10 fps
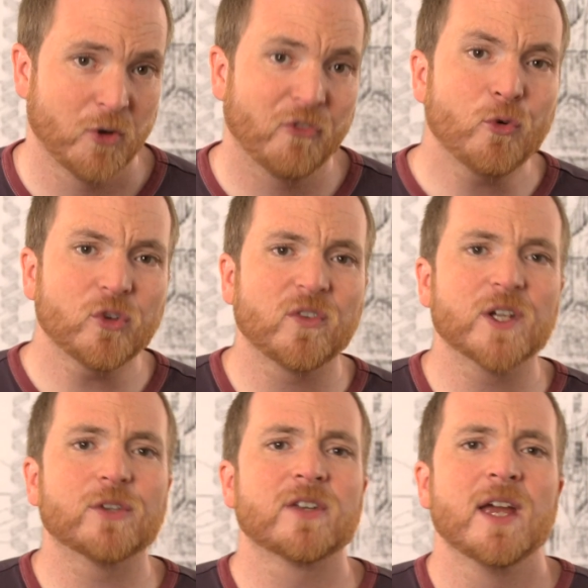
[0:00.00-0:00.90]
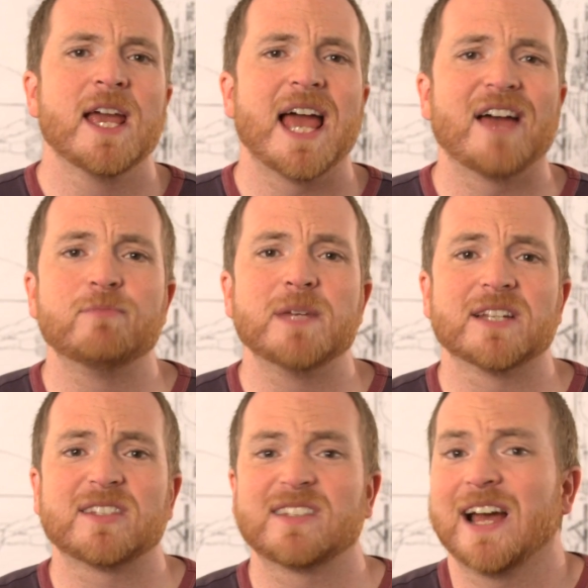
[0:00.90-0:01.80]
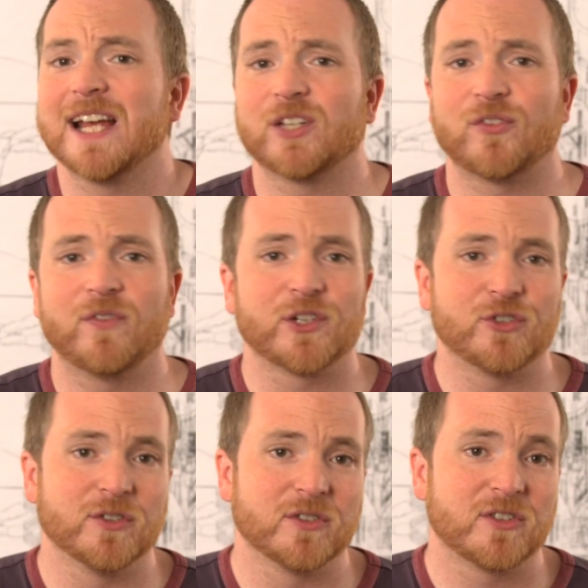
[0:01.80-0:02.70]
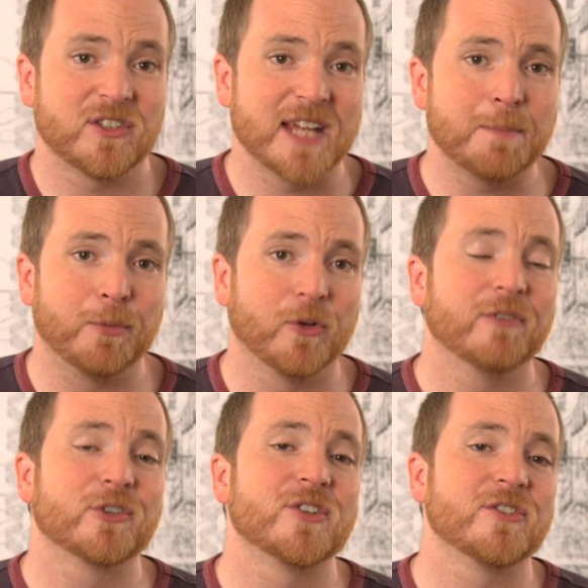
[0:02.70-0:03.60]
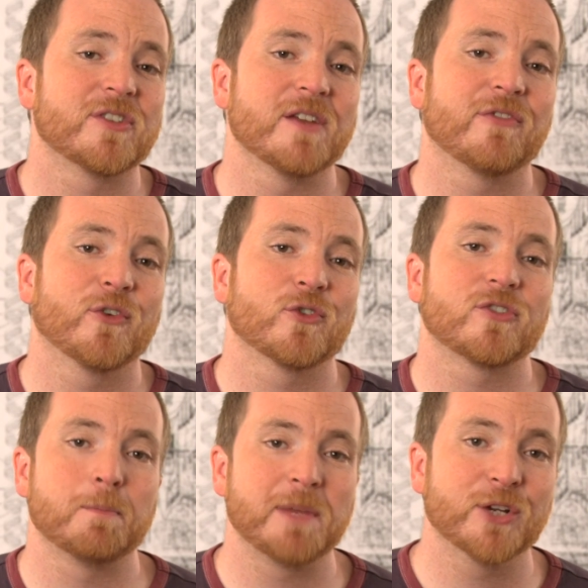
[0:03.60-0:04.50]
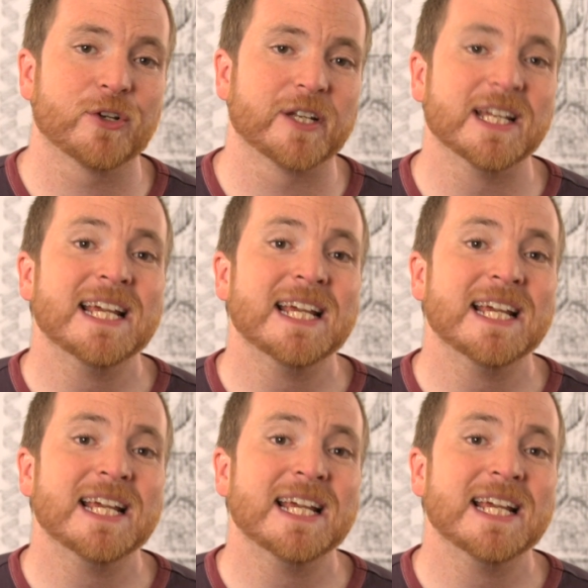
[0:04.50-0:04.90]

Force fields have been a science fiction staple ever since they first appeared in